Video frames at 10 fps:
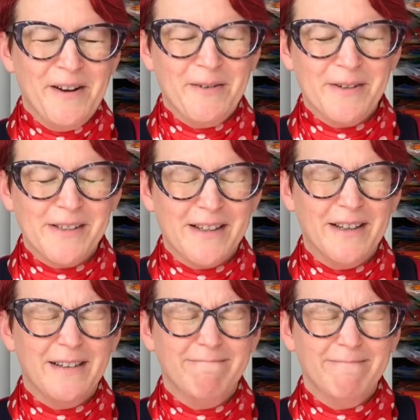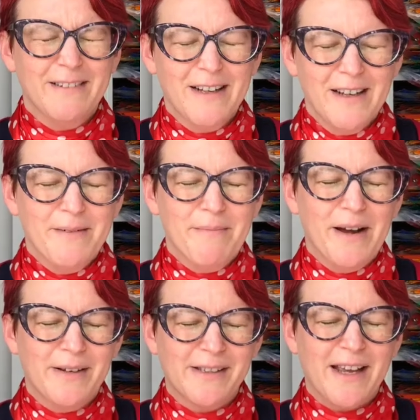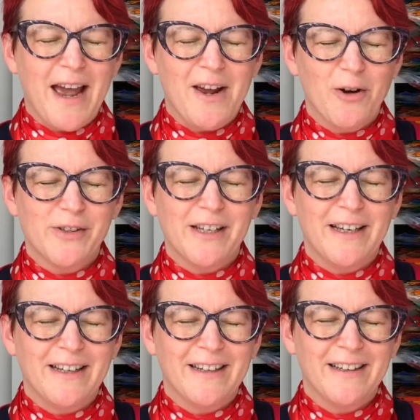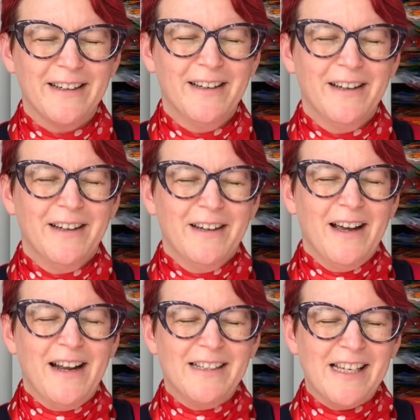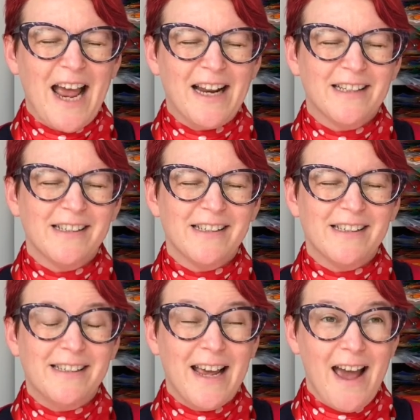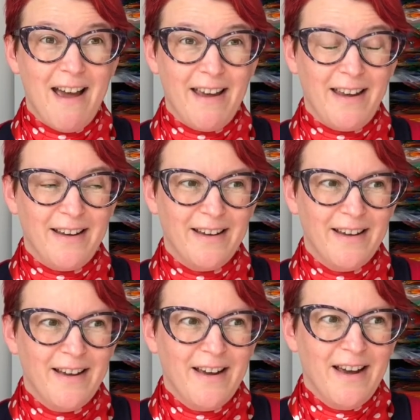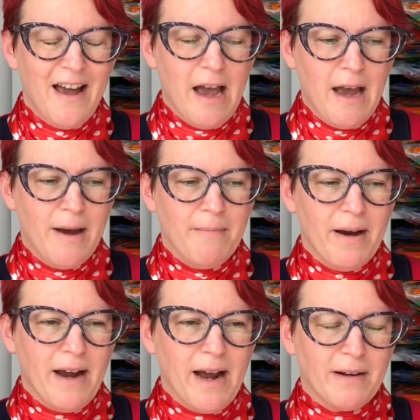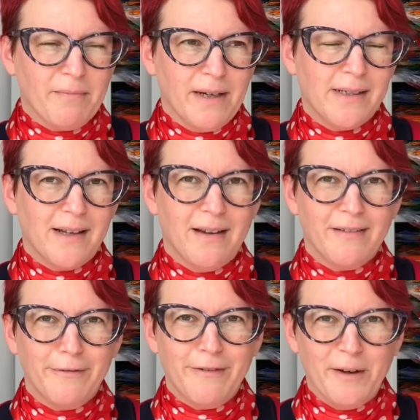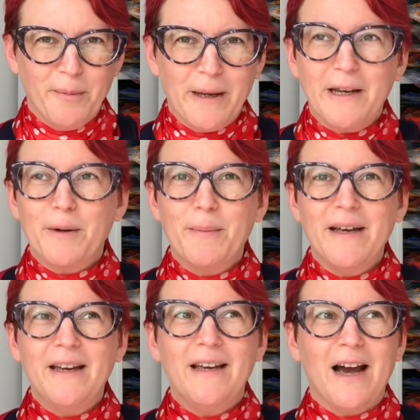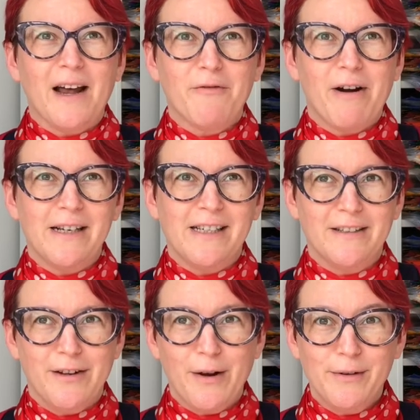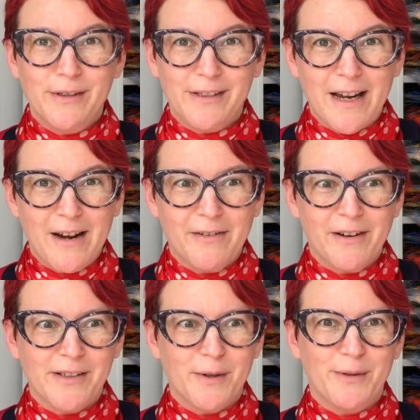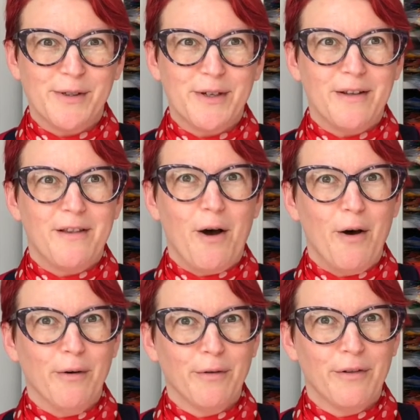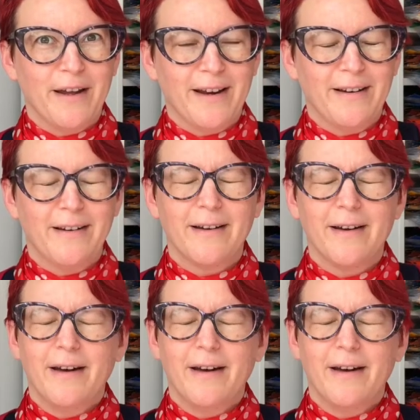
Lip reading: was the most chaotic, intense day. I had my son filming me and writing notes down as I was doing the whole thing.